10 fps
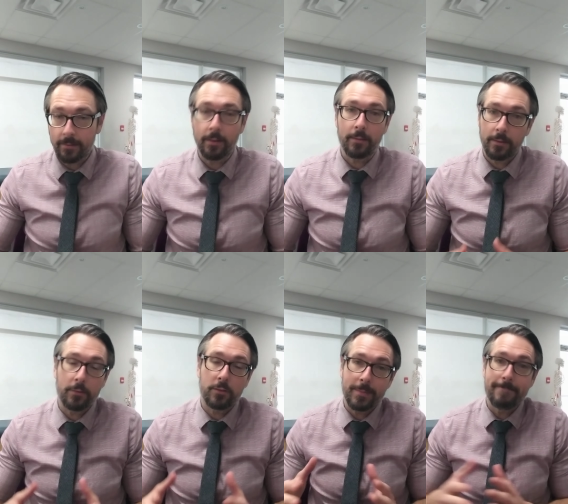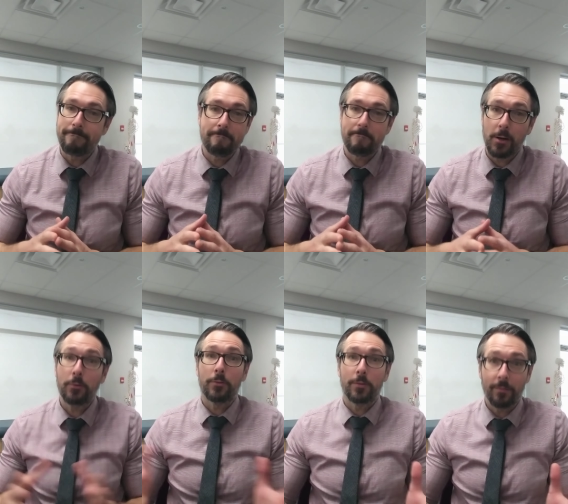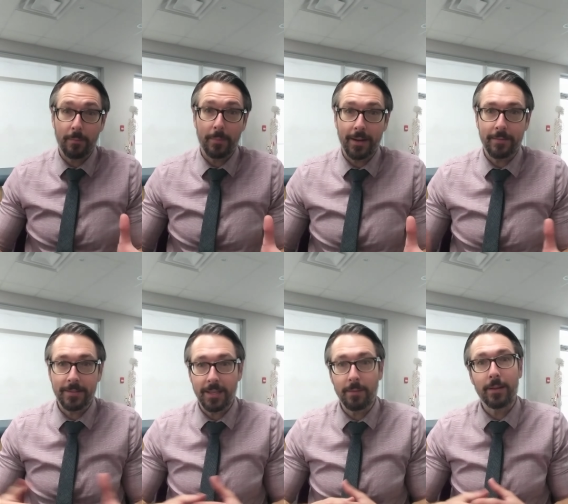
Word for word: Not that there's been hundreds of them that I've seen,